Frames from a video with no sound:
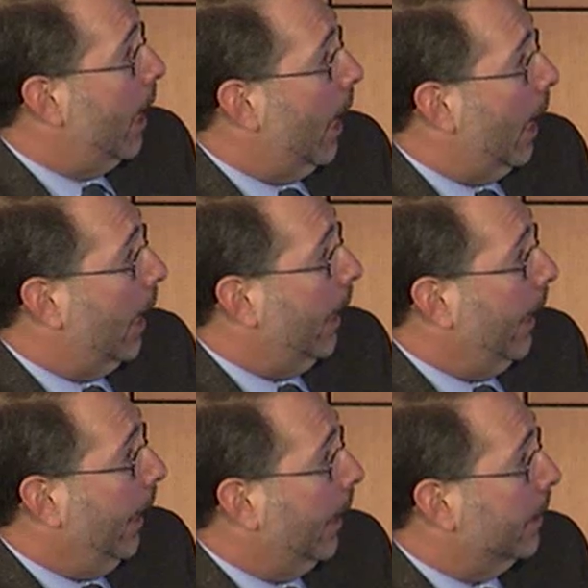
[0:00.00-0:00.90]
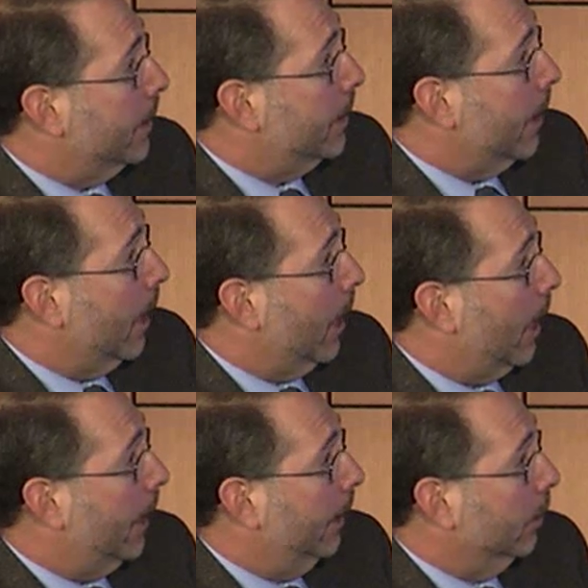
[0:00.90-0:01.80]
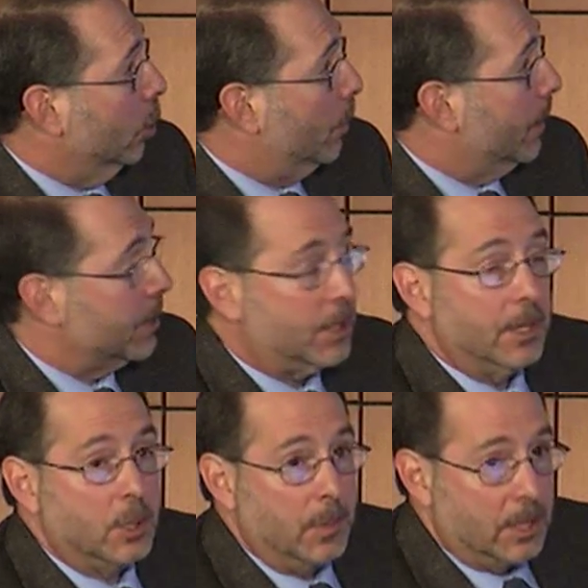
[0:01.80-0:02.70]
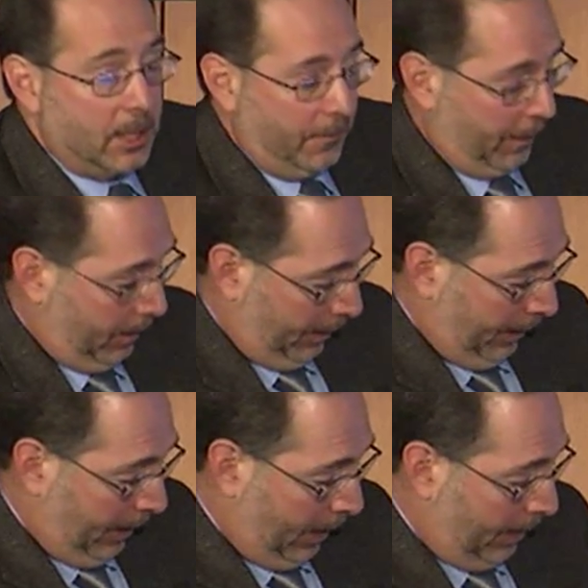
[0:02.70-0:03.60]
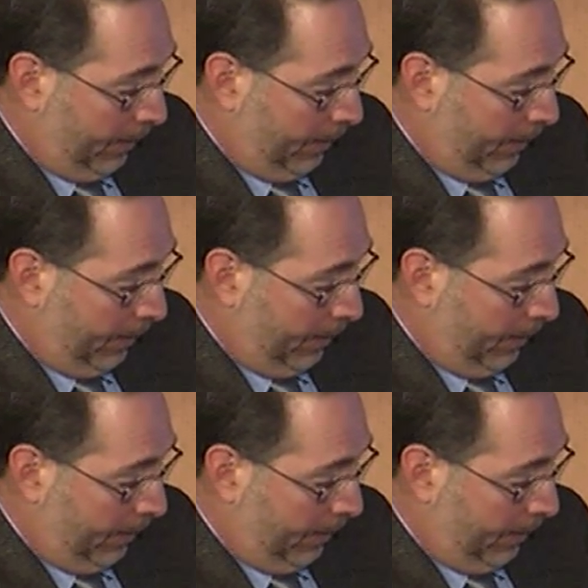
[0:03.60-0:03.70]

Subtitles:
and in lupus specifically.